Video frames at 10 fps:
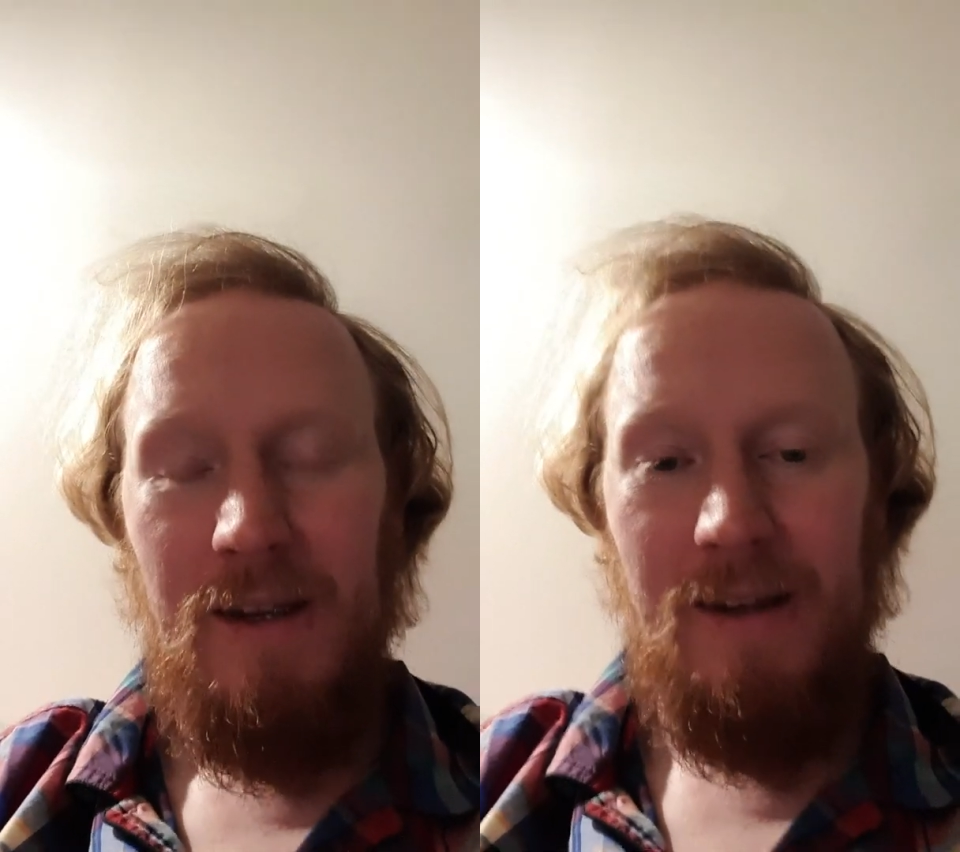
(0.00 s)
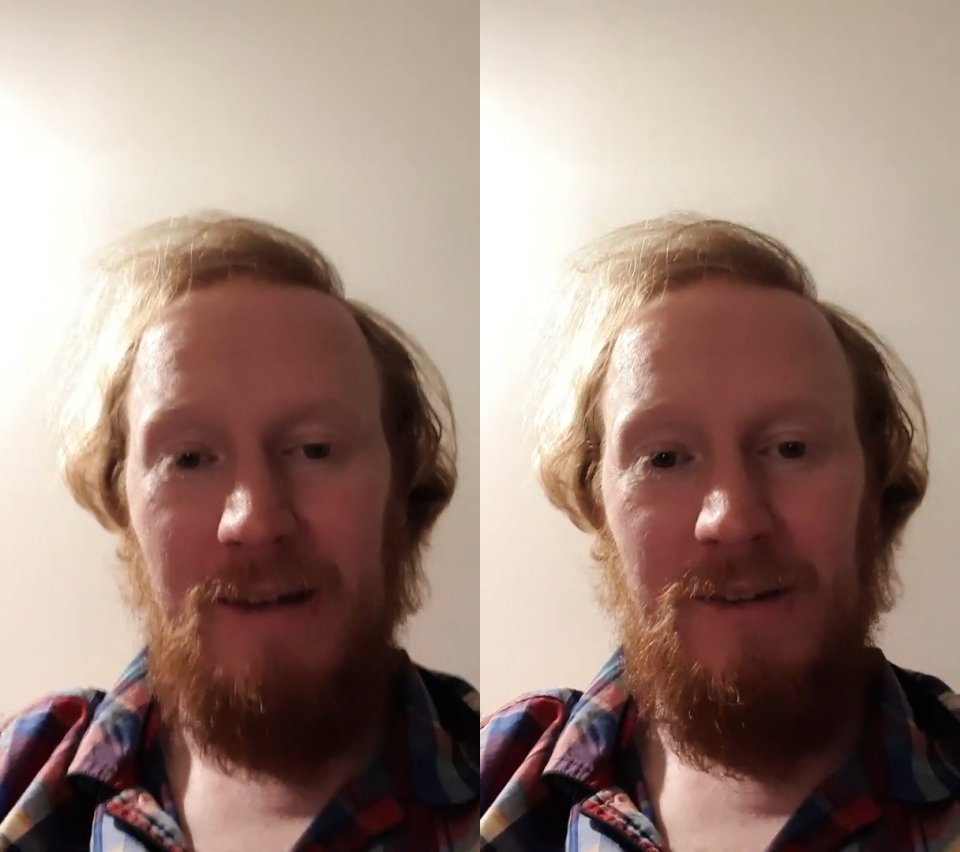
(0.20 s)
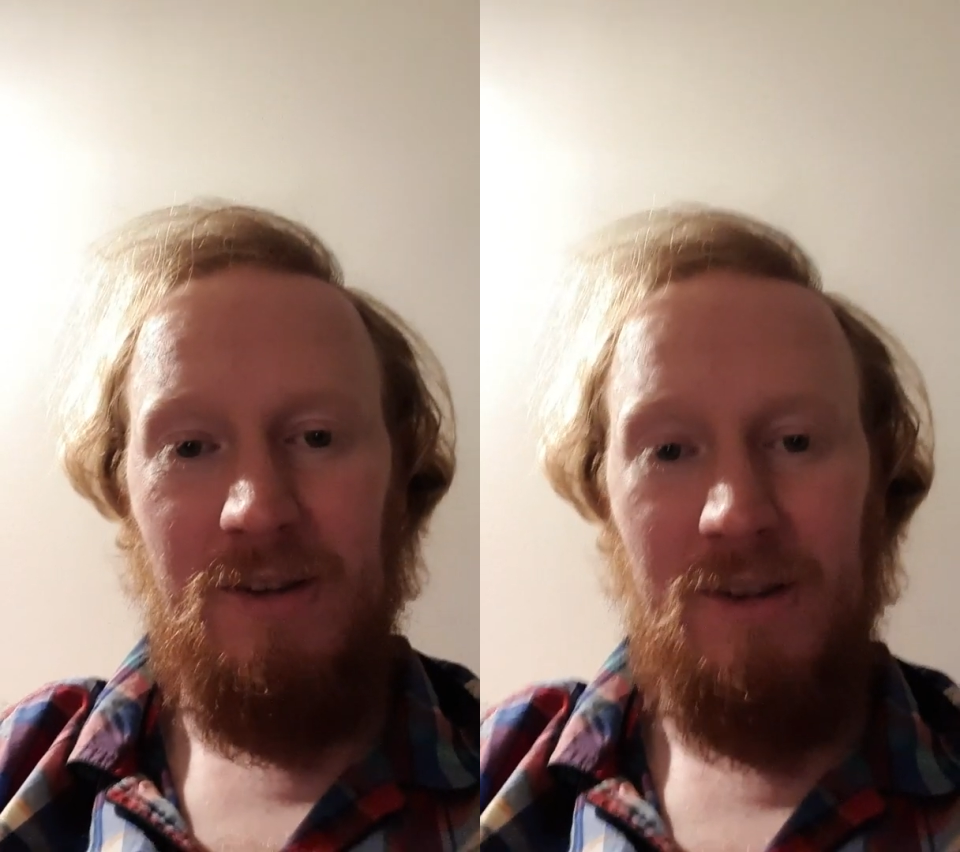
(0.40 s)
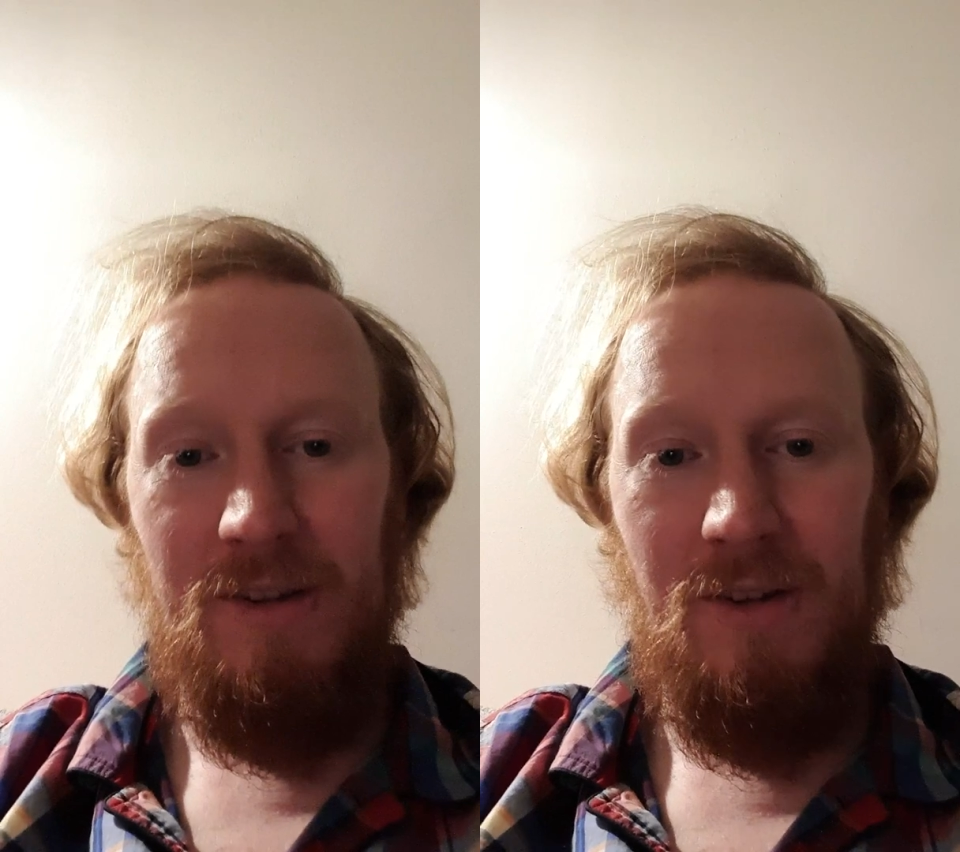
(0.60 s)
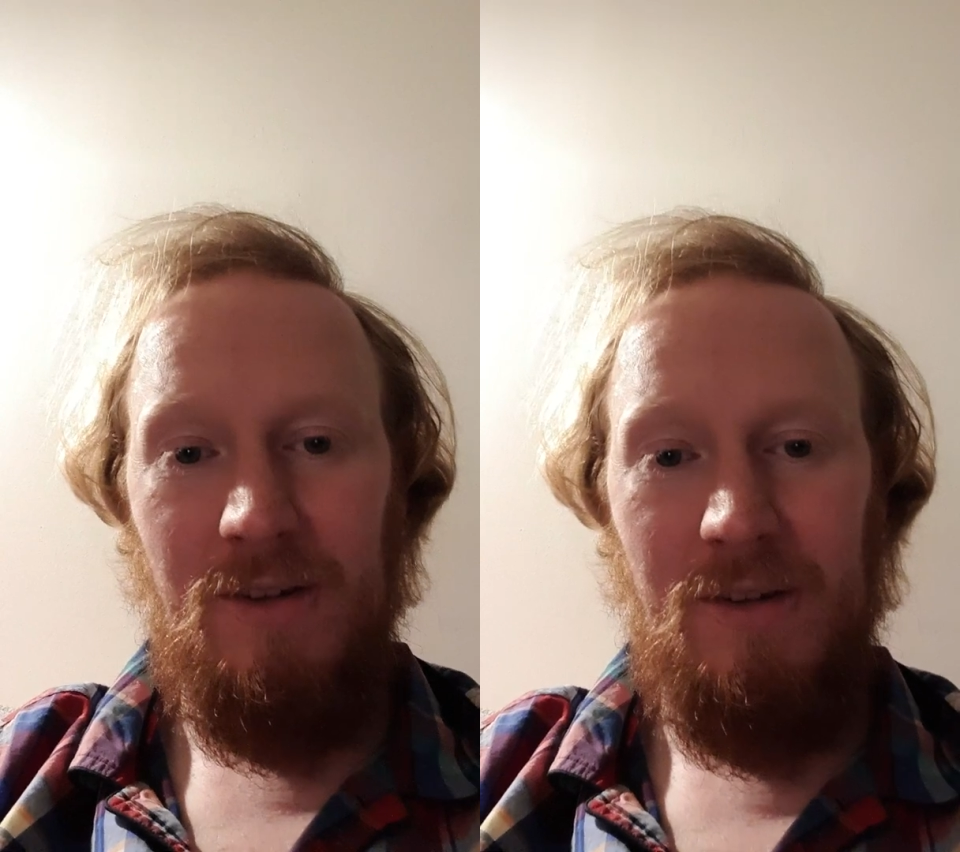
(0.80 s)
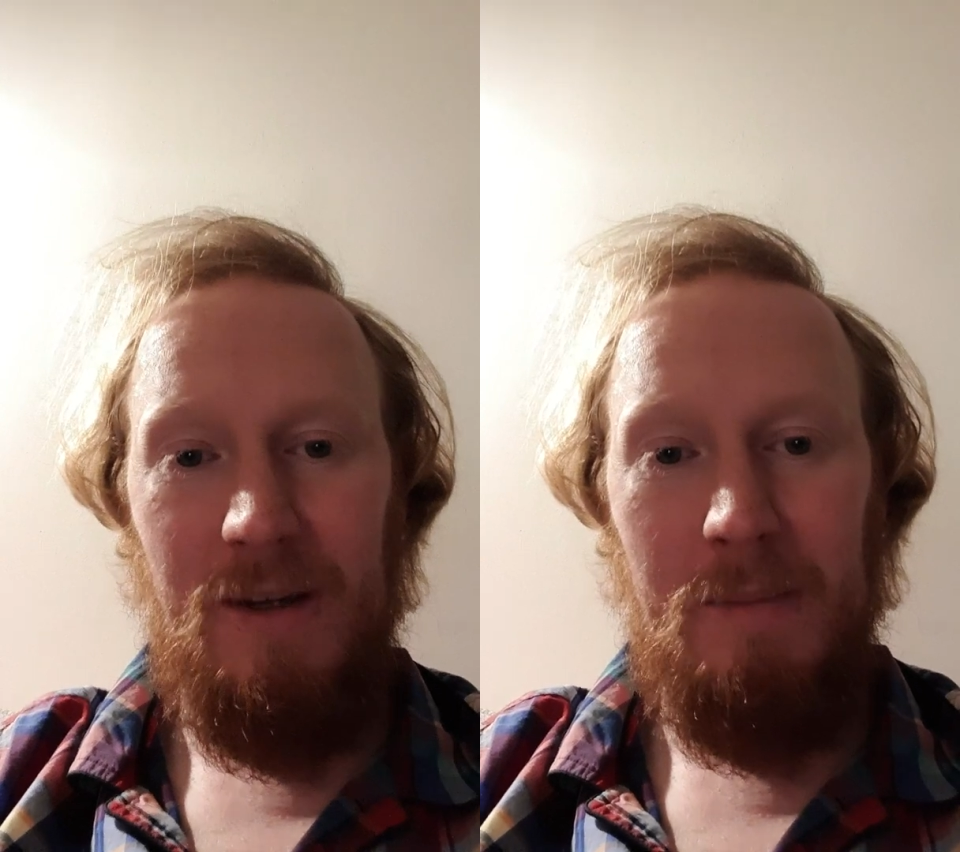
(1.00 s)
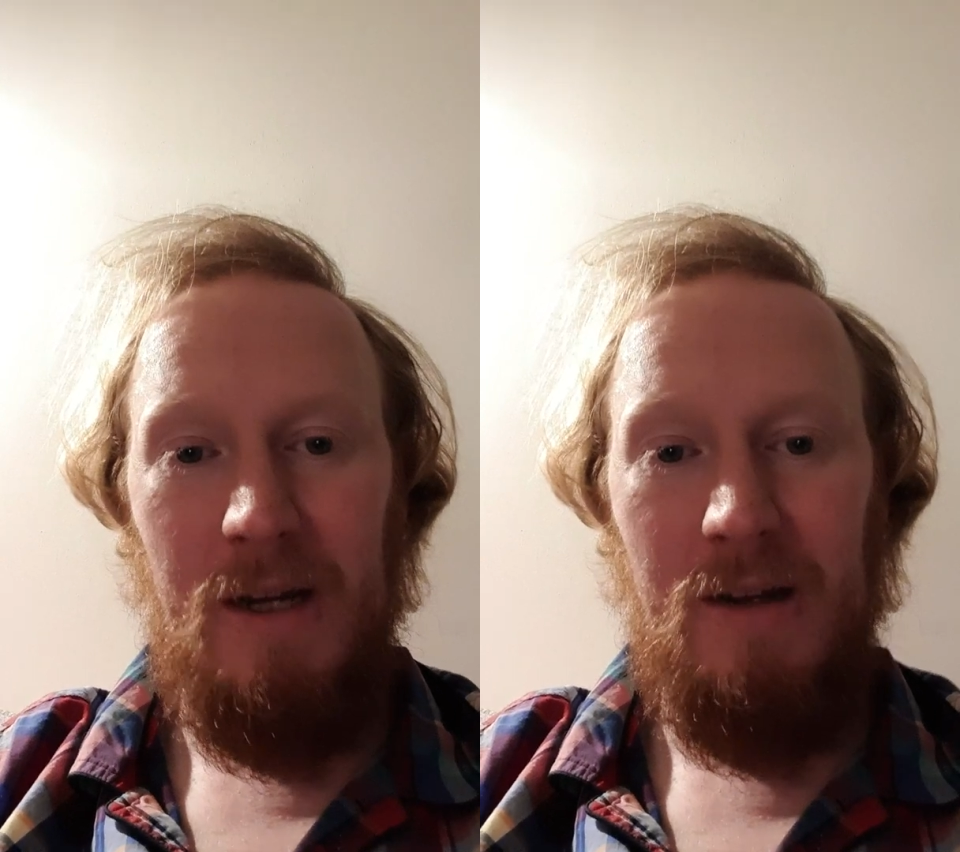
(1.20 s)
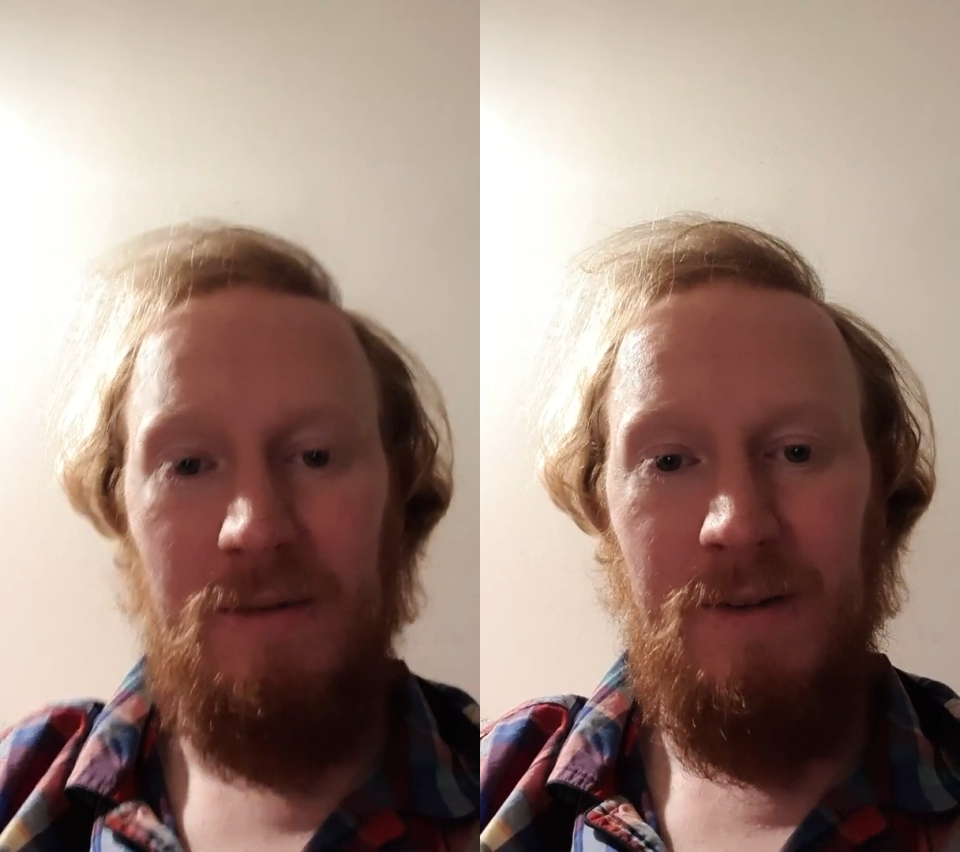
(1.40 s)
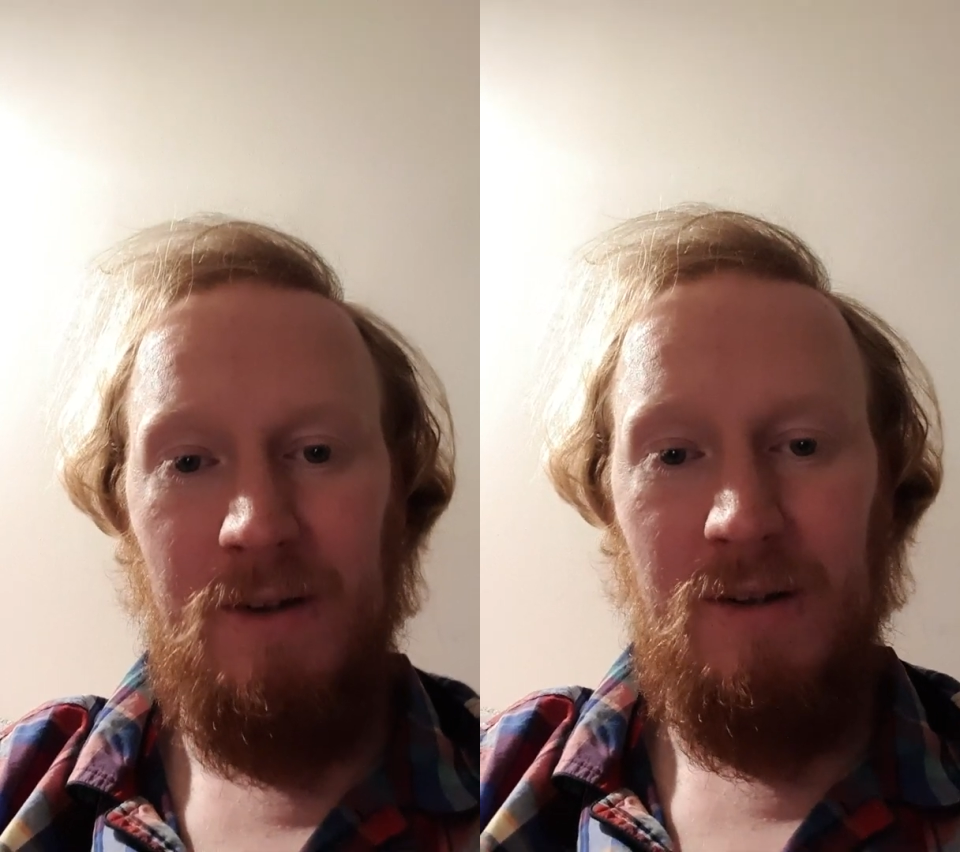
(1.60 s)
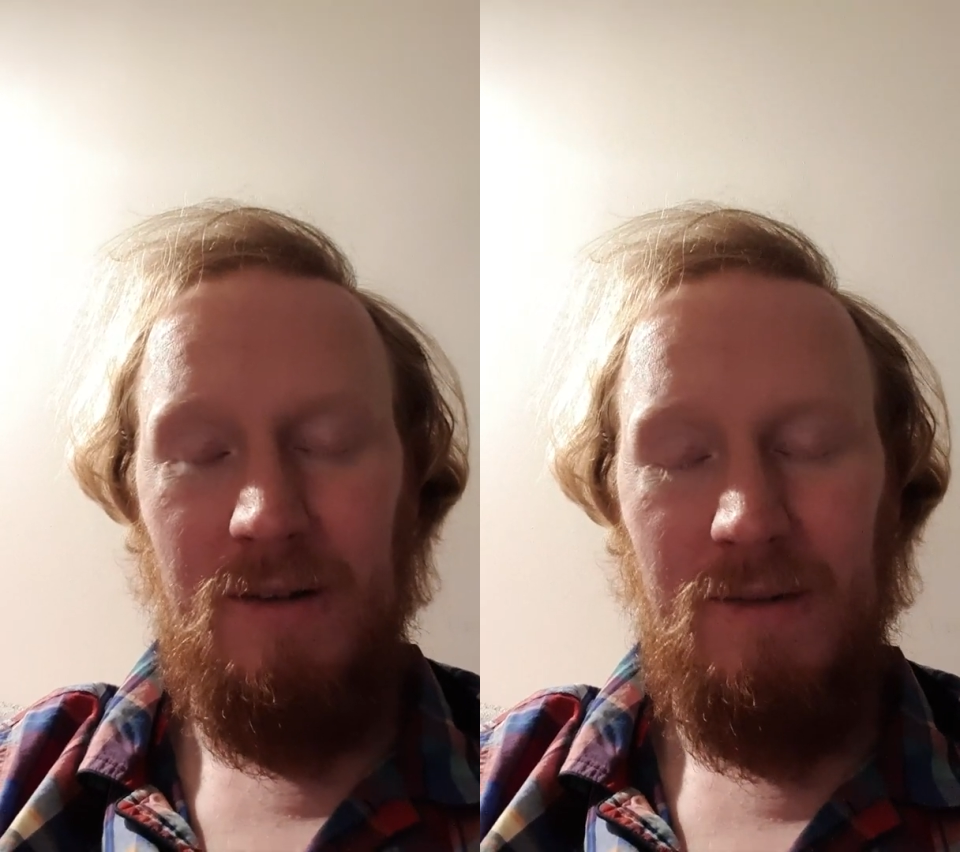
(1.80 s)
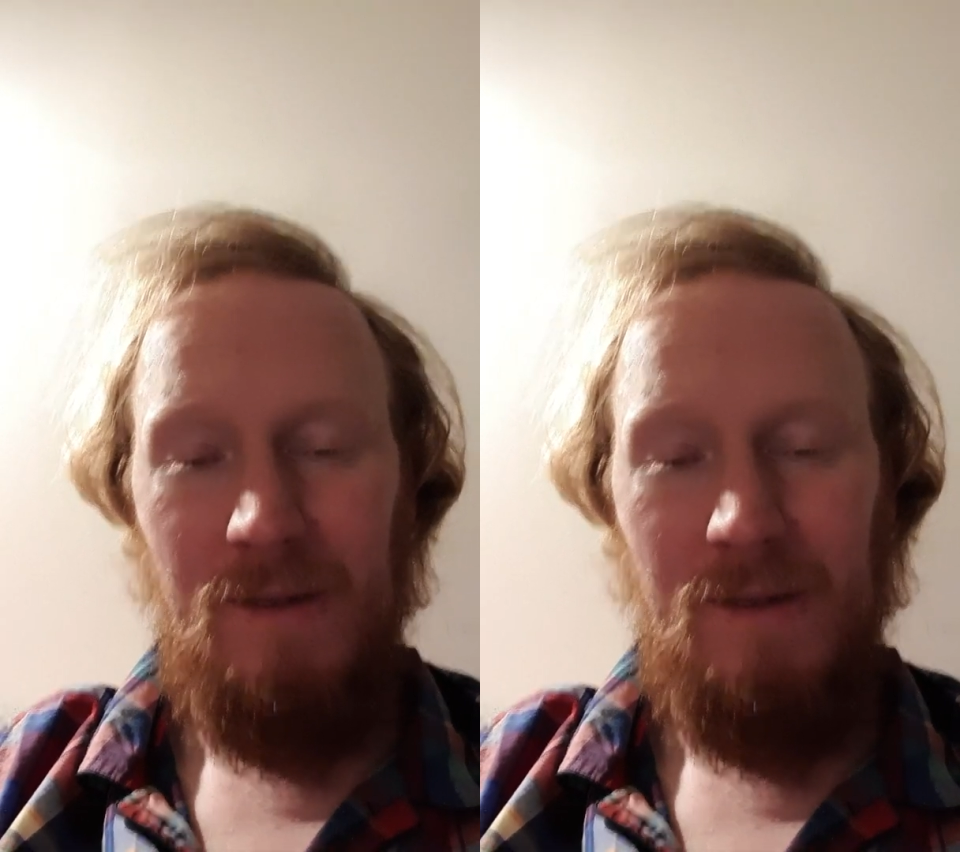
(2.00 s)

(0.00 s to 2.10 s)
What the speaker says: It's Sunday, May the 3rd.